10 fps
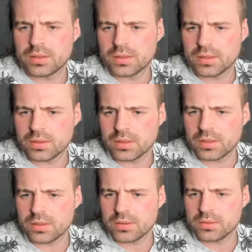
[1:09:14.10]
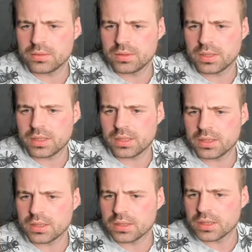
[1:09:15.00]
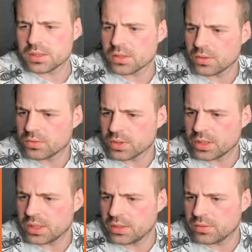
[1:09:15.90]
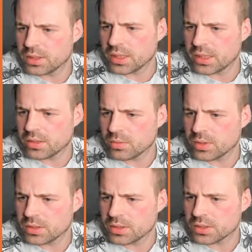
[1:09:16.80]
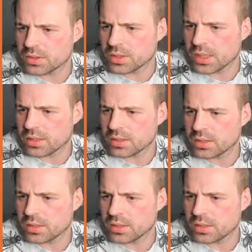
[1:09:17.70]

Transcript: There you go. And then let's go for an even lighter one just to get it.